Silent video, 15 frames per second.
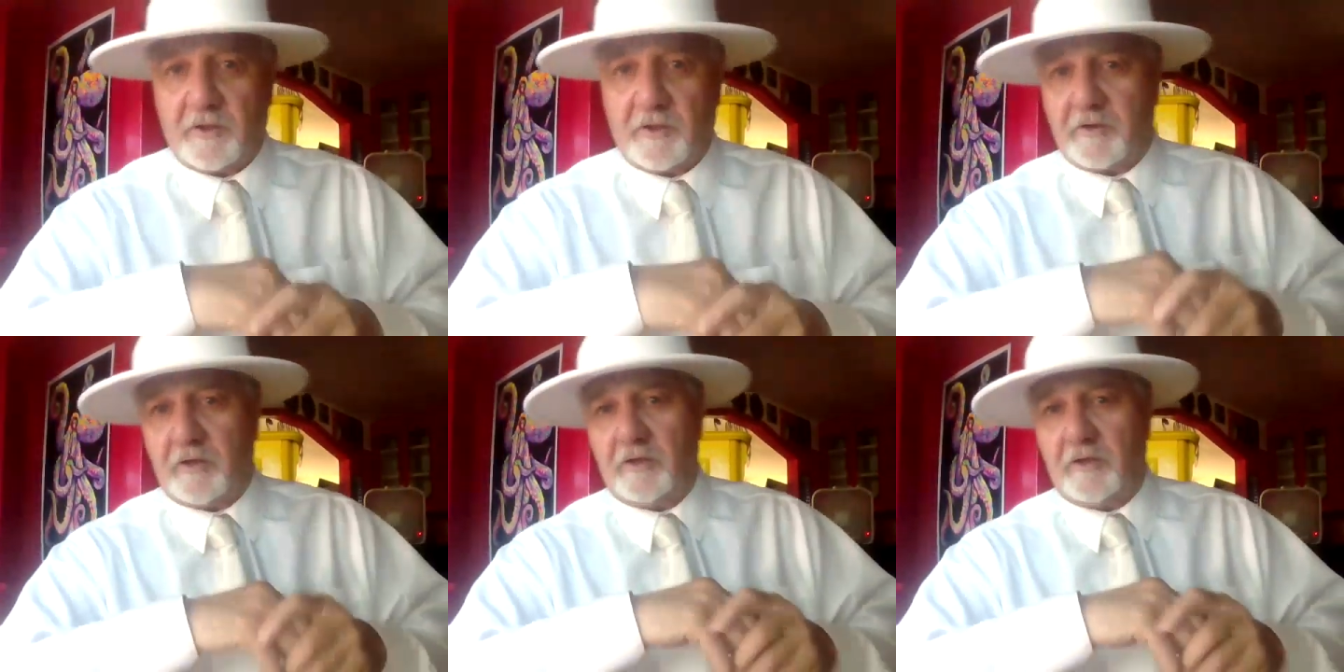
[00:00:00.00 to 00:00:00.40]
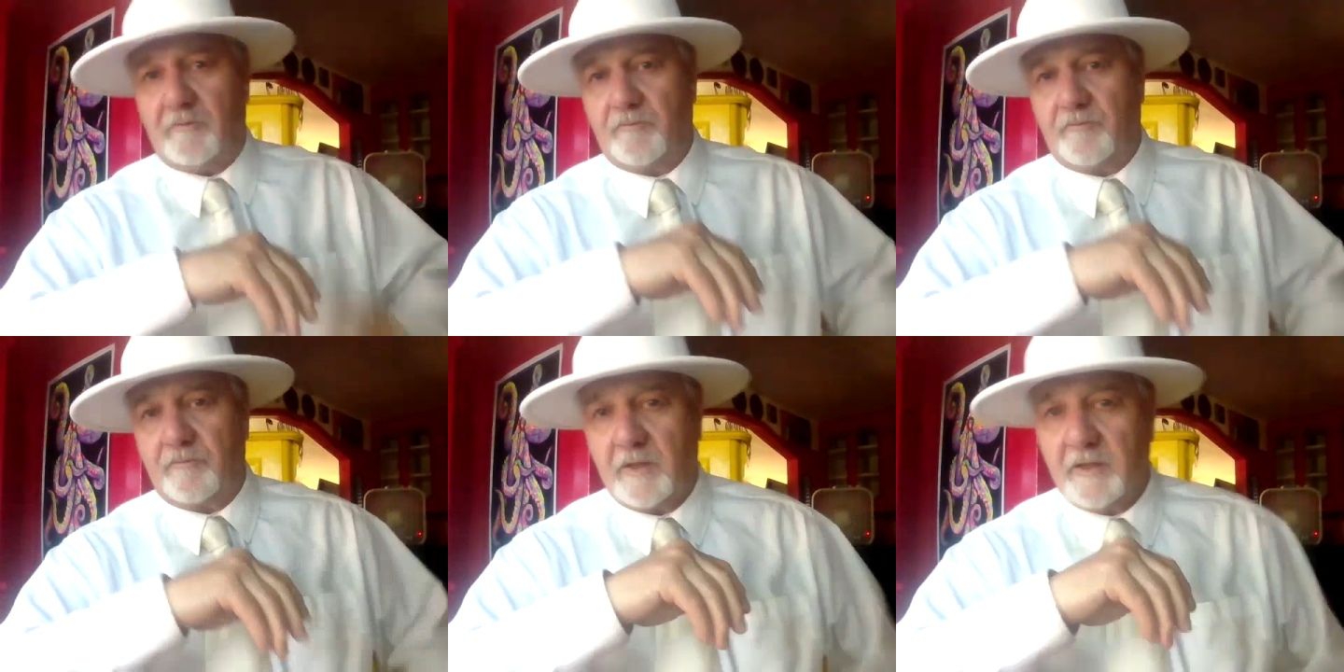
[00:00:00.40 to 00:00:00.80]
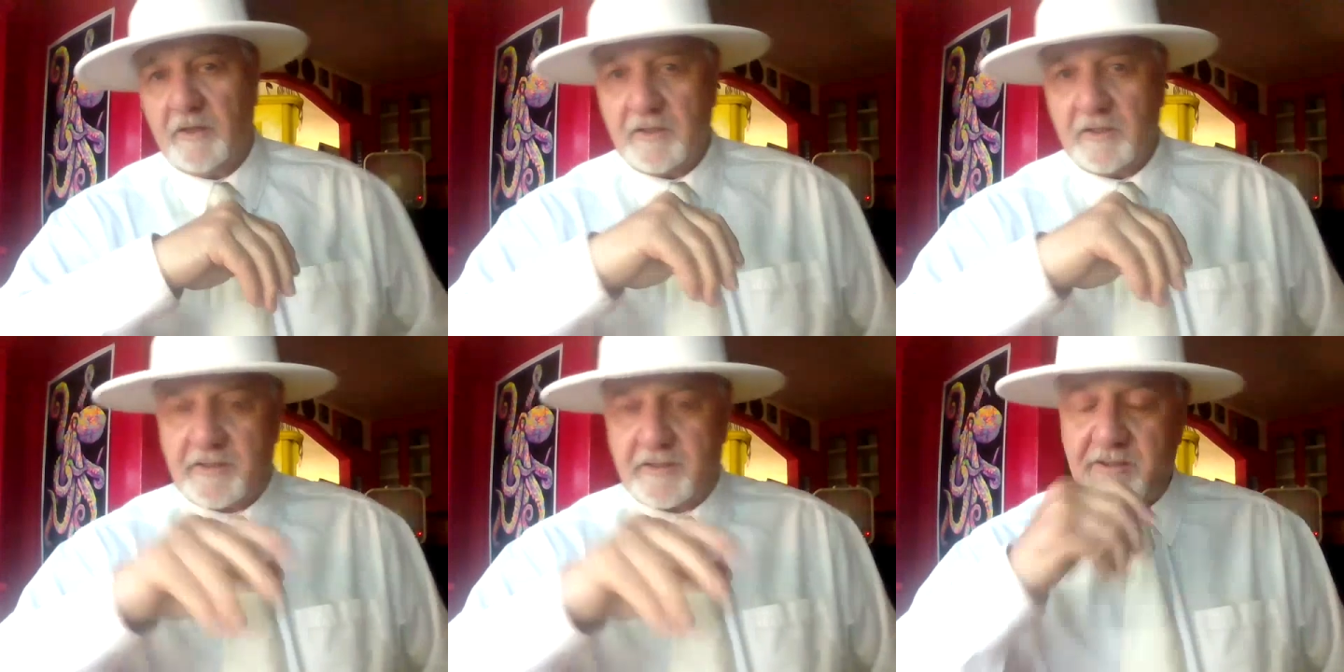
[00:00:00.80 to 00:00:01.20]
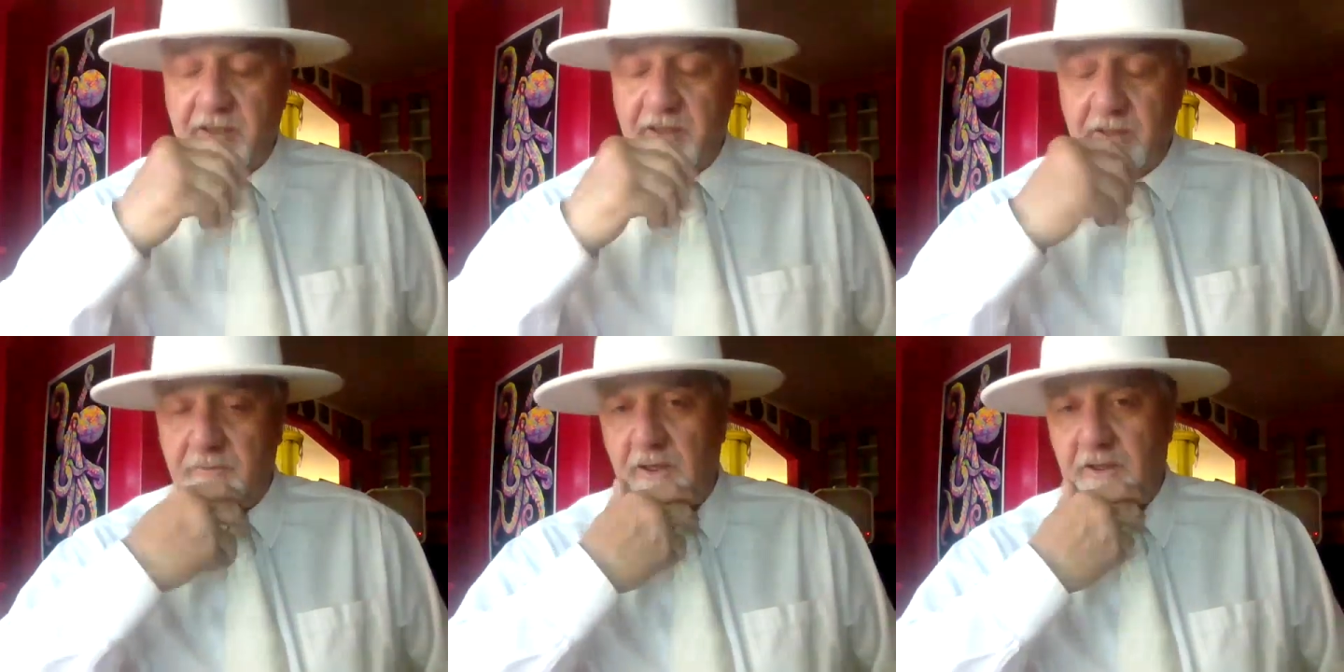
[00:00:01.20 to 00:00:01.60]
Okay. It's the
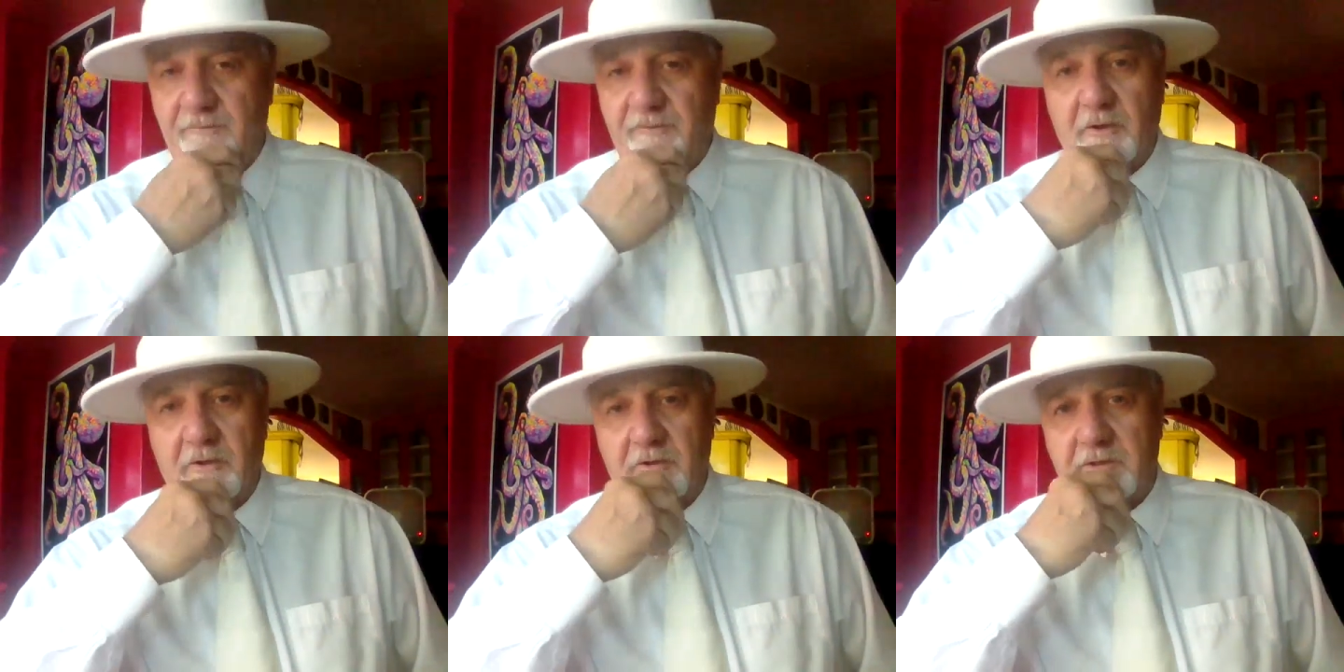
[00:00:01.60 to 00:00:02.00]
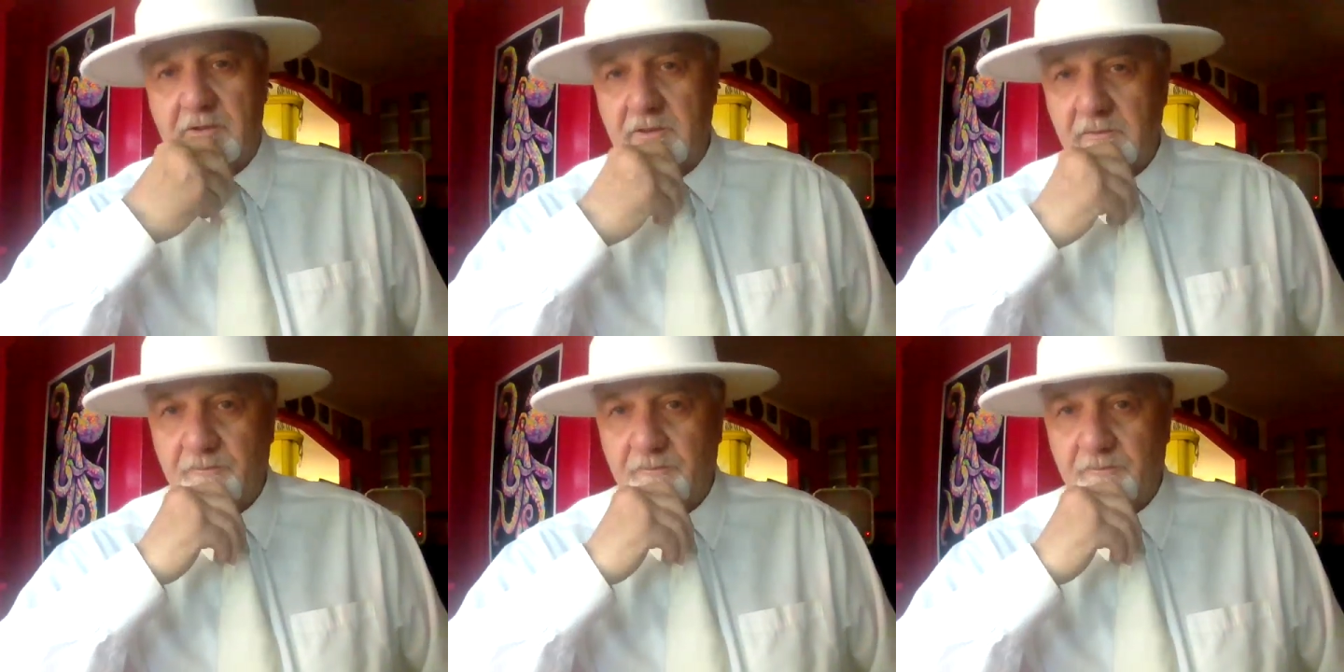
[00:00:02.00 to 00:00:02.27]
same thing, folks.